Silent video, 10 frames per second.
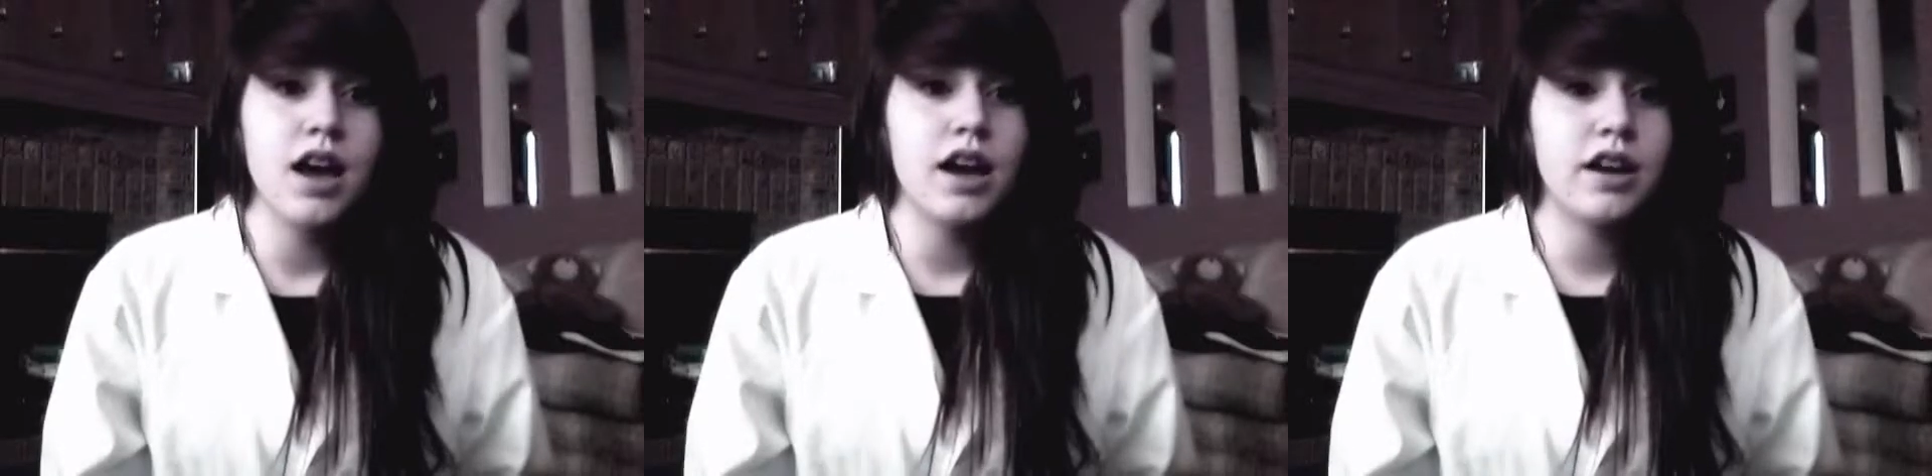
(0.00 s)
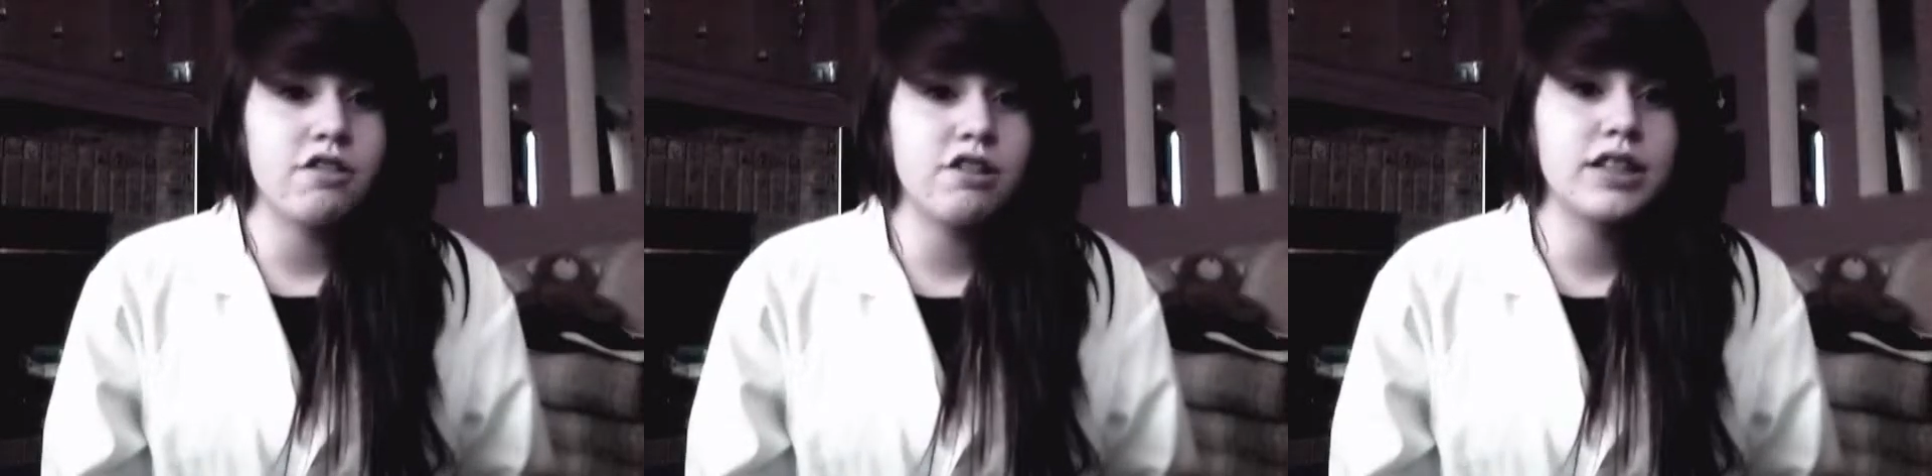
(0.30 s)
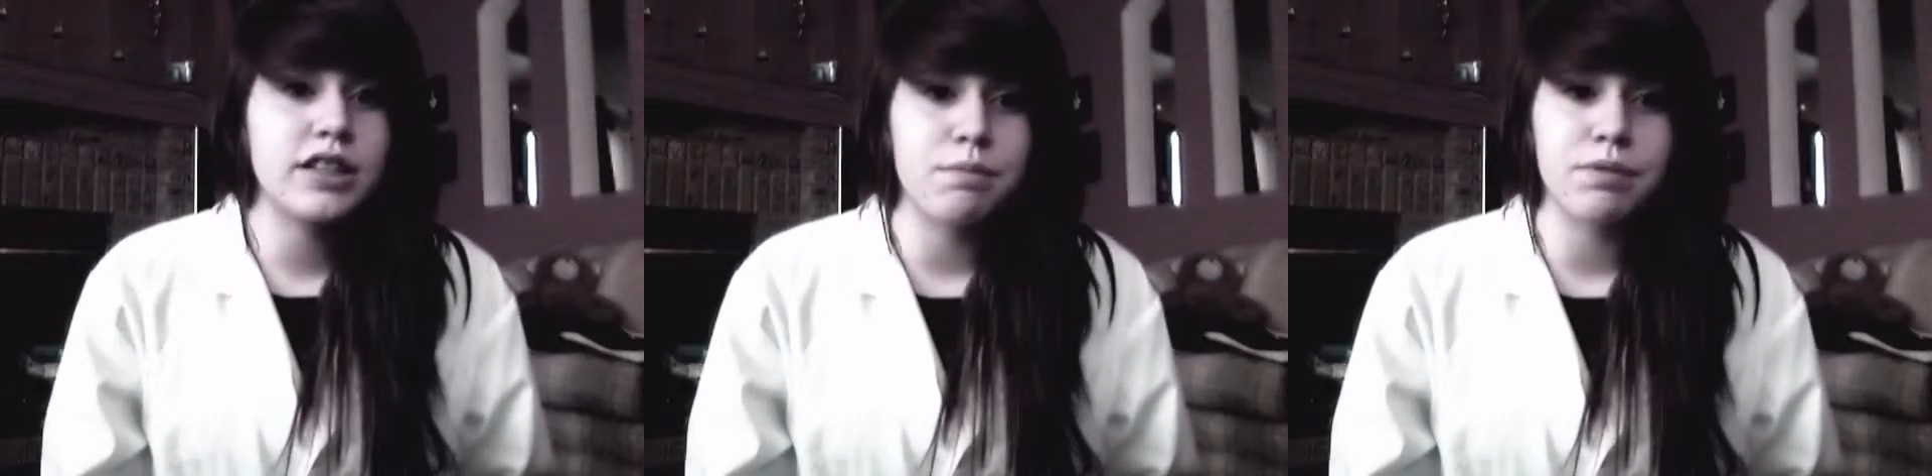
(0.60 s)
Another
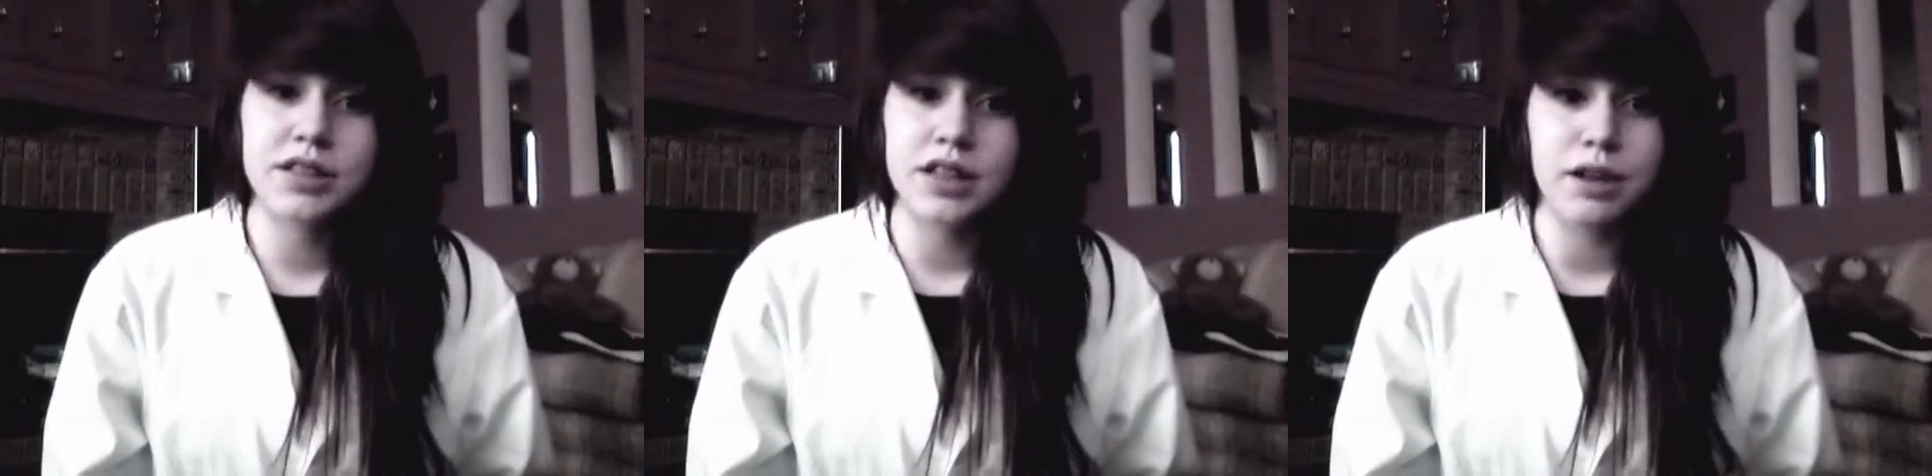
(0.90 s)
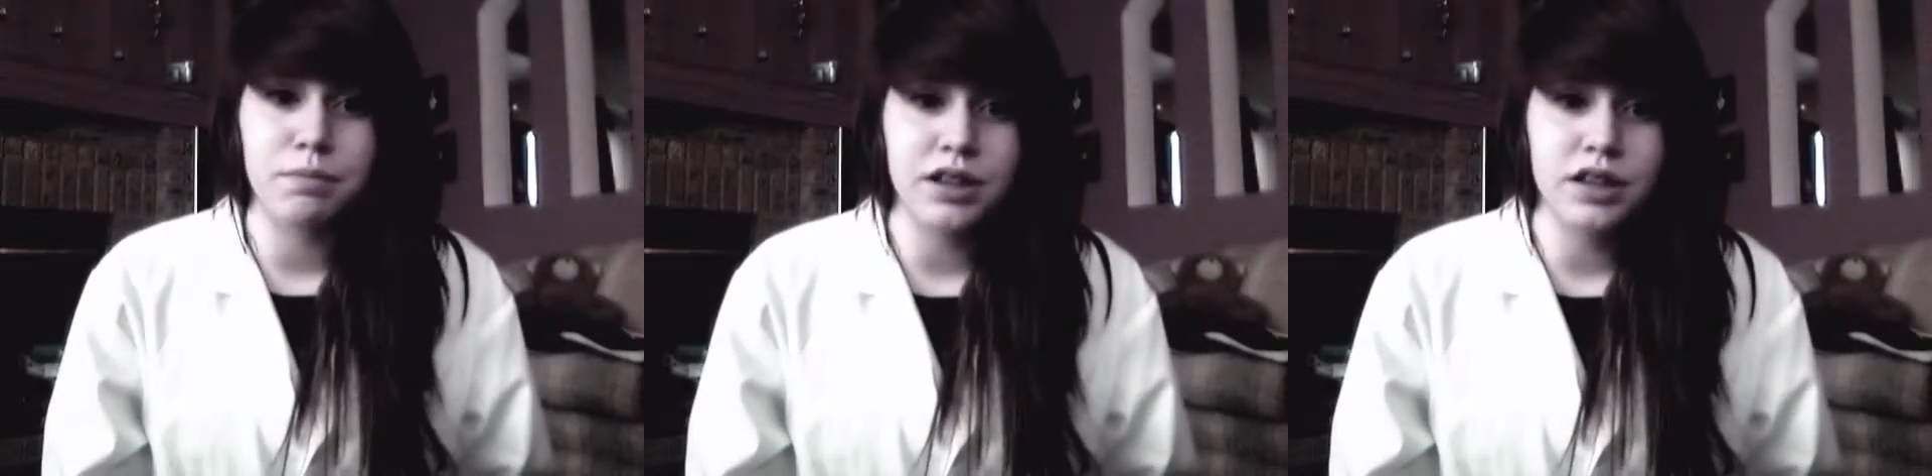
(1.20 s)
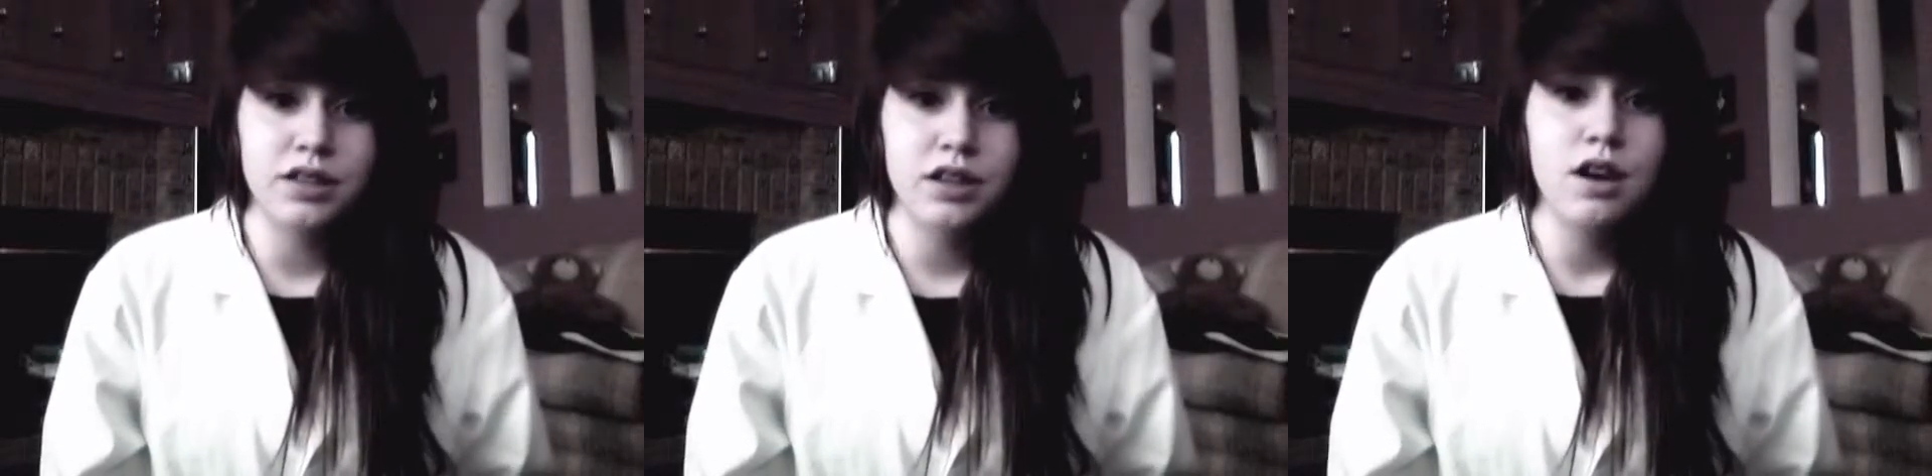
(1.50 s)
example is
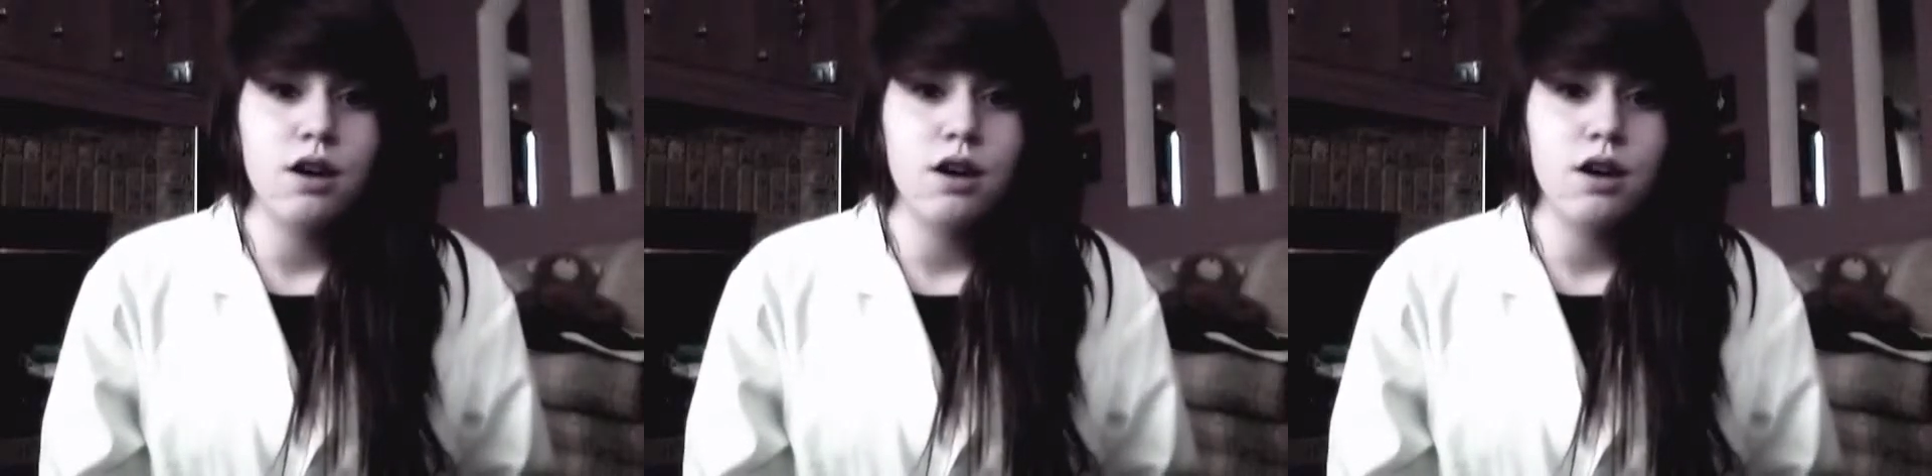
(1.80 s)
diabetes.